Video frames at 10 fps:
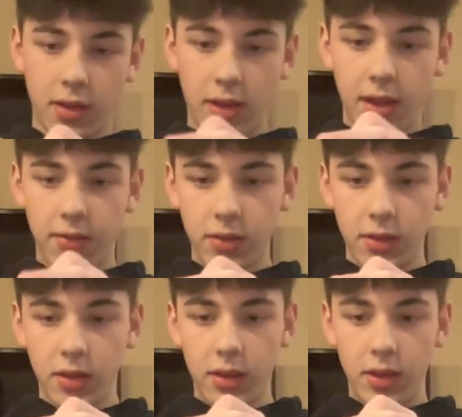
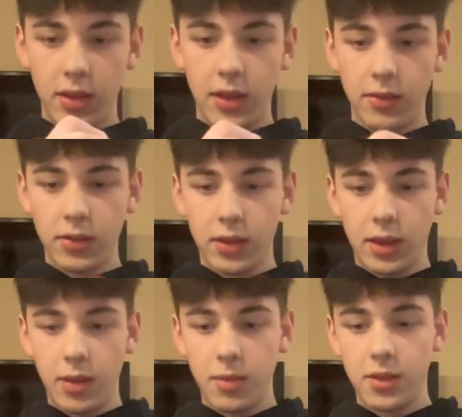evenly
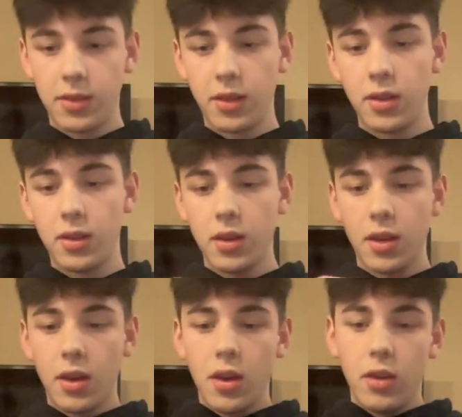keeping it tight.
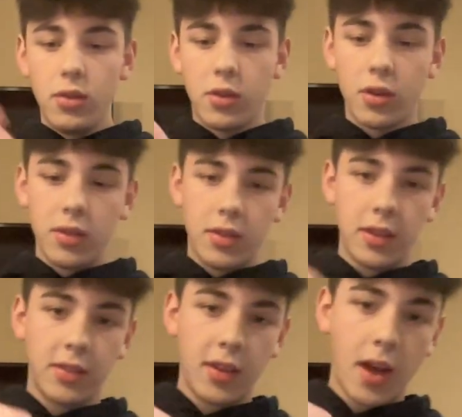You could,
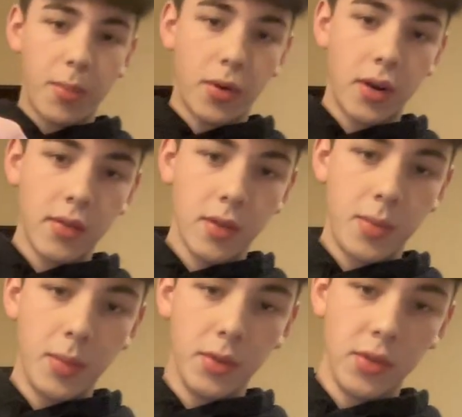this top part of it,
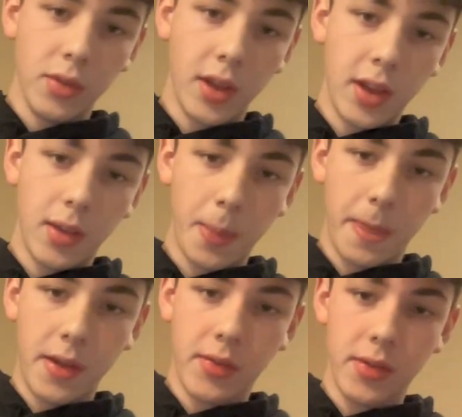people do like
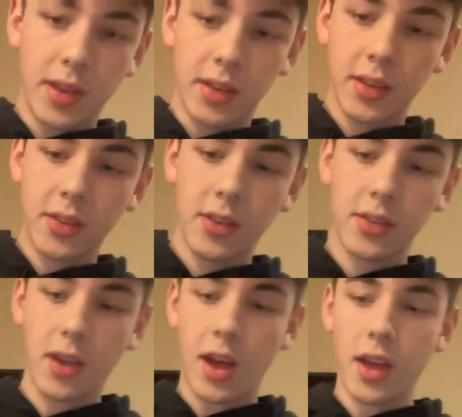different
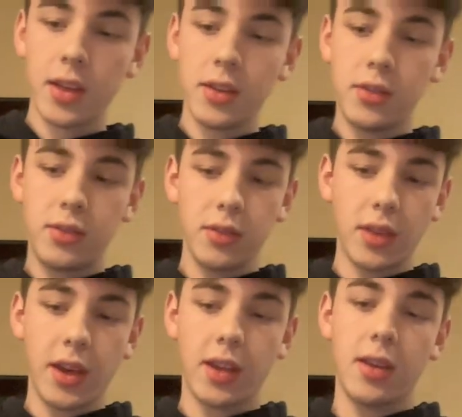thicknesses. I
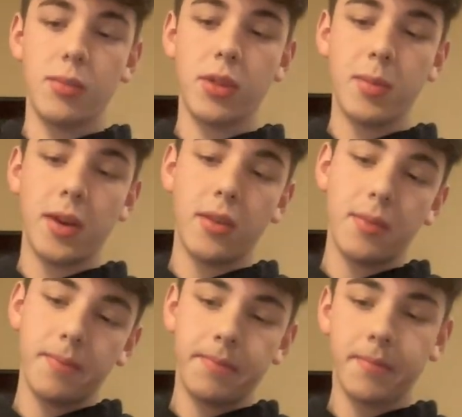like it with about
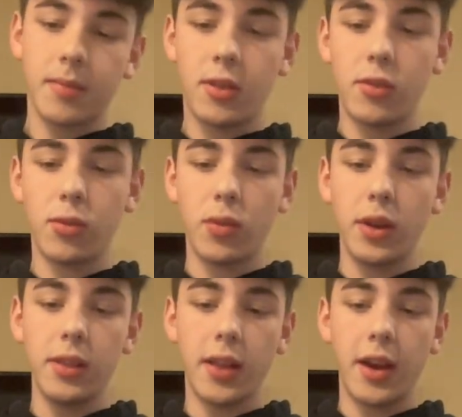
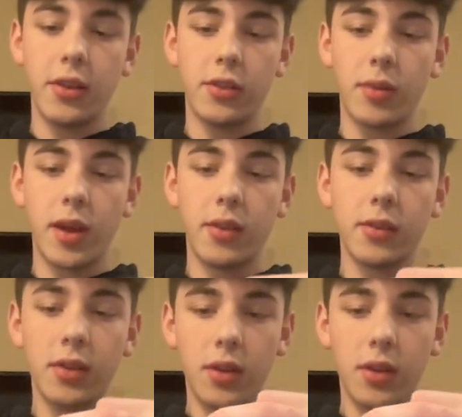20 layers around,